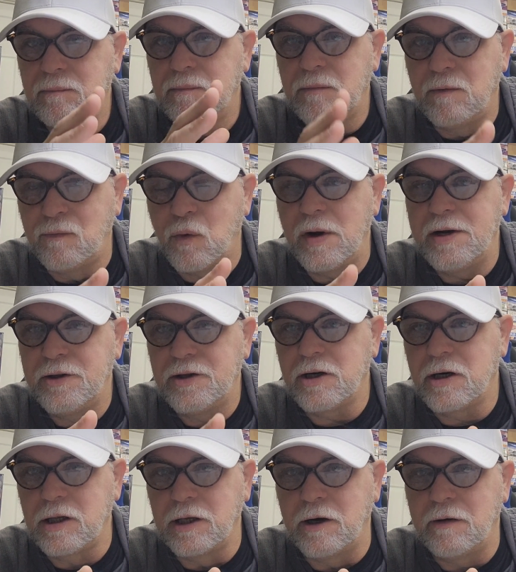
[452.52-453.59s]
avoided their
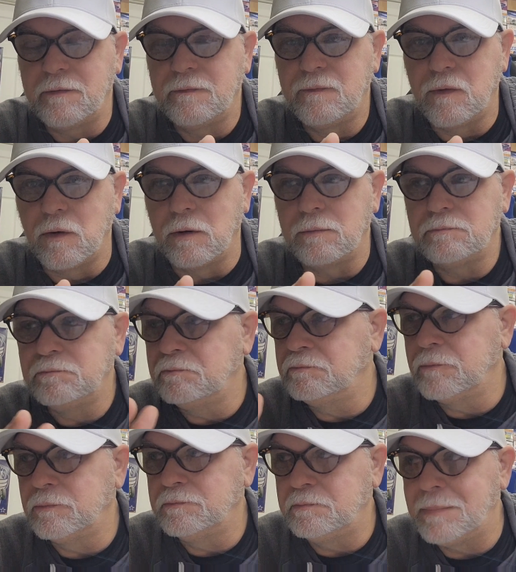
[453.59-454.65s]
clear for
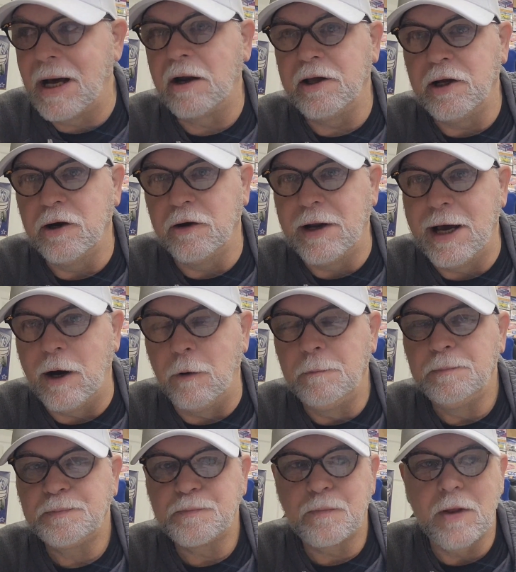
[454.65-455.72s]
about a year now.
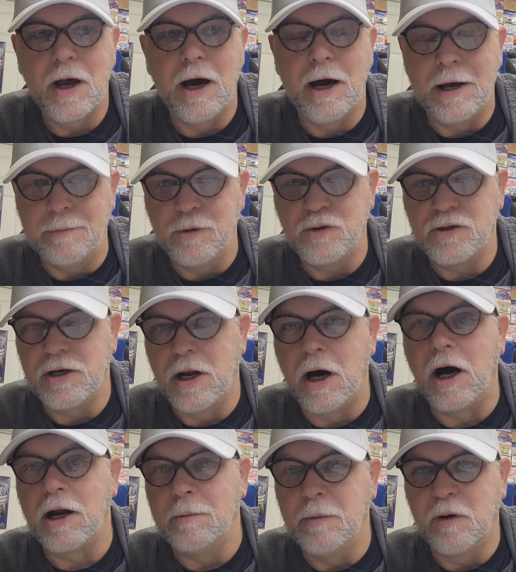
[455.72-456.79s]
I'm using an
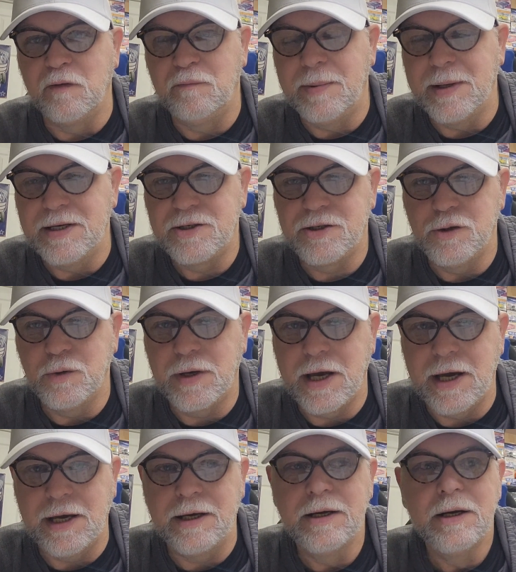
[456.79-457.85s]
automotive-based
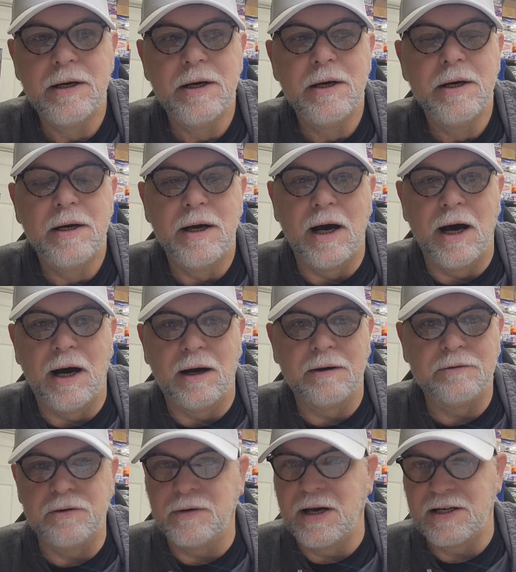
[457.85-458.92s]
2K.
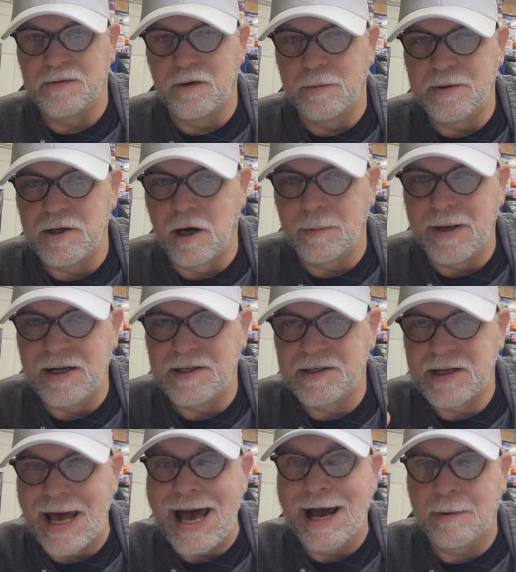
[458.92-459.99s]
You guys heard me talk about
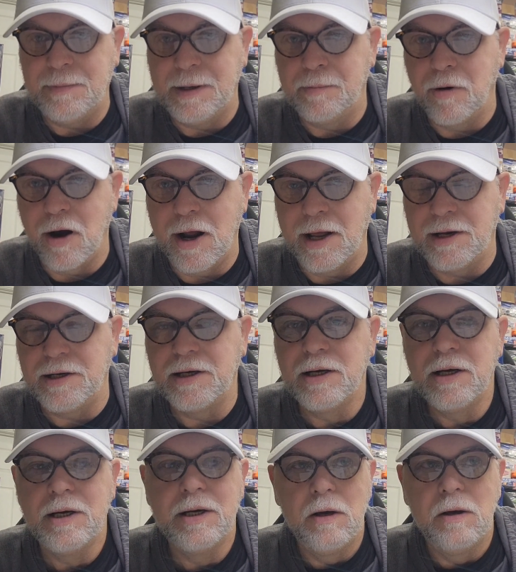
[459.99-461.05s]
it's Acme brand.
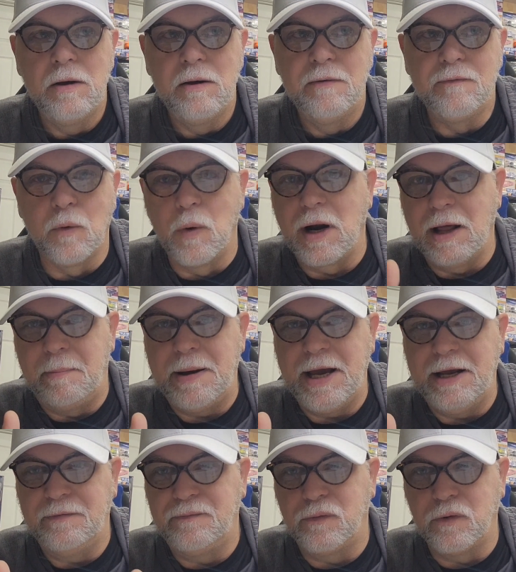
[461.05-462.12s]
For what I
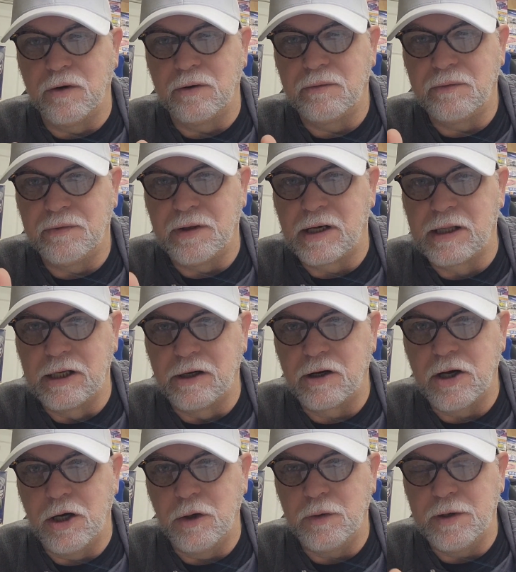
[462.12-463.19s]
paid for the clear
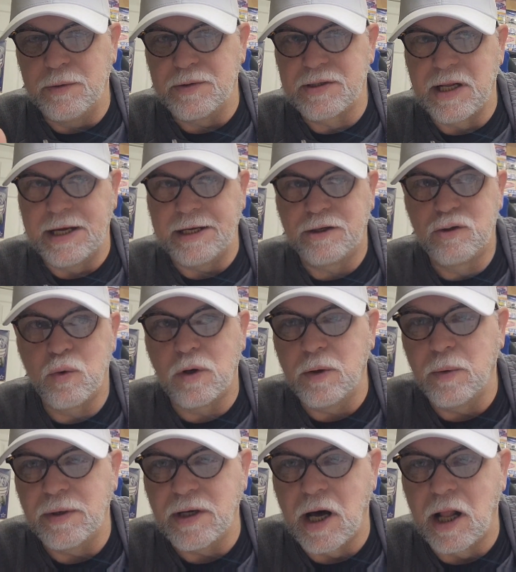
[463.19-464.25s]
coat, it was like
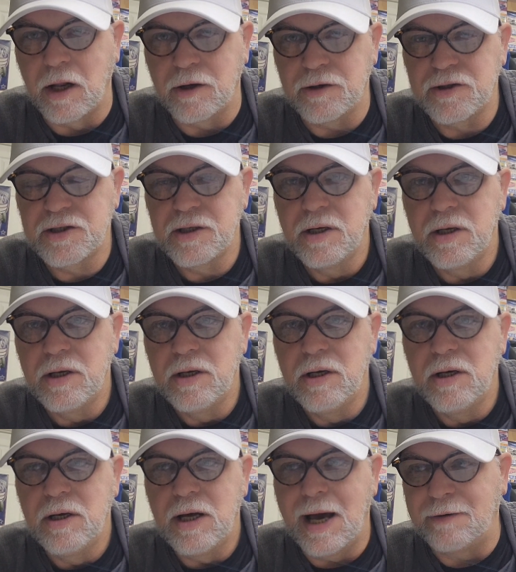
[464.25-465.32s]
$21
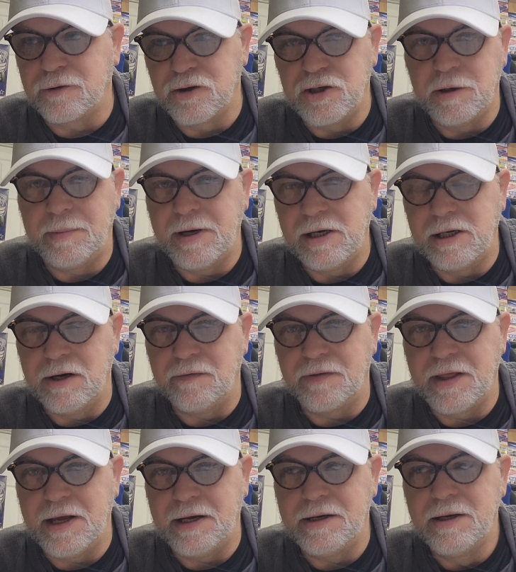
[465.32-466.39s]
after shipping and
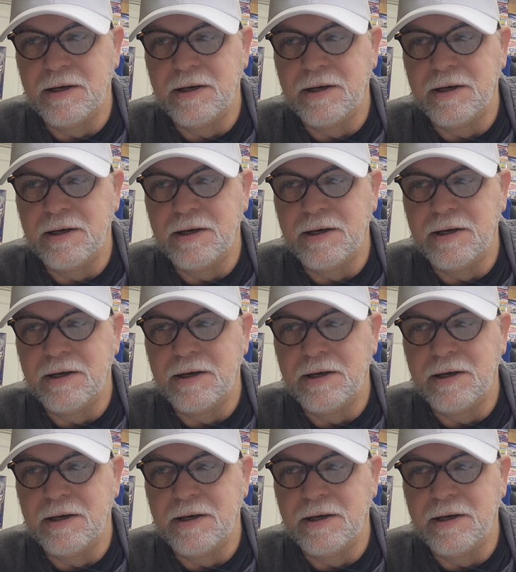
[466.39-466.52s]
everything.